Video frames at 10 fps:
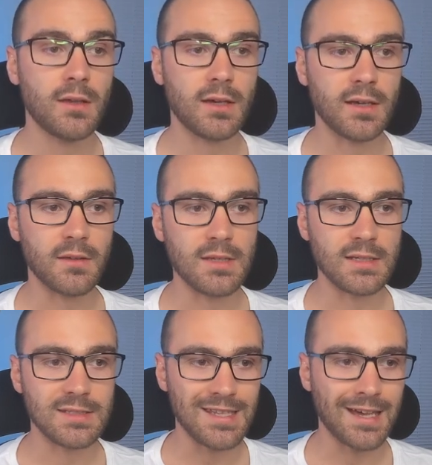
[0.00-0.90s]
the
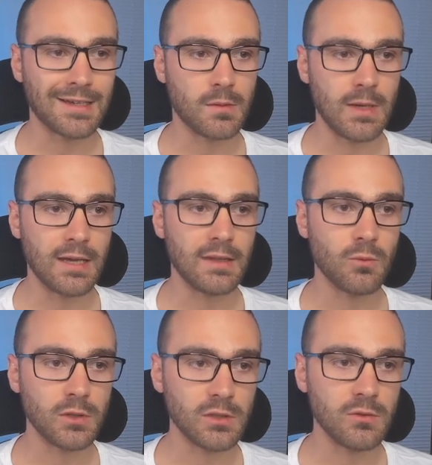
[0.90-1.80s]
exec command that
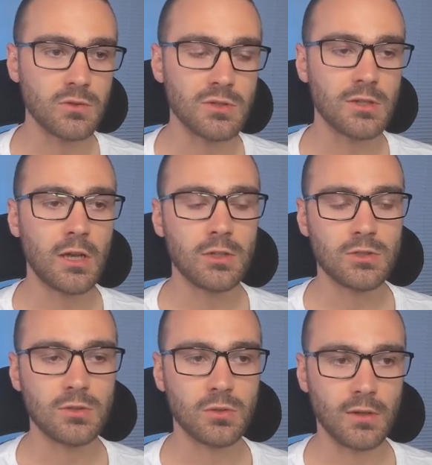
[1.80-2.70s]
we use
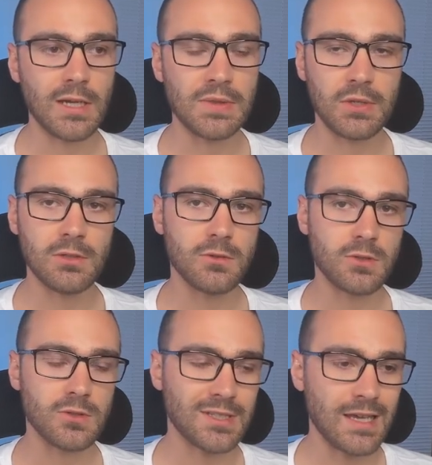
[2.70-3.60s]
to create the
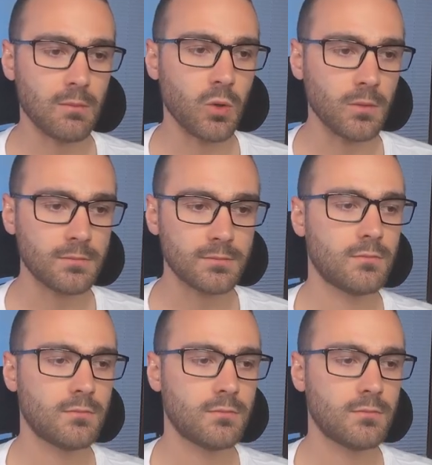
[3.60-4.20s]
user's table.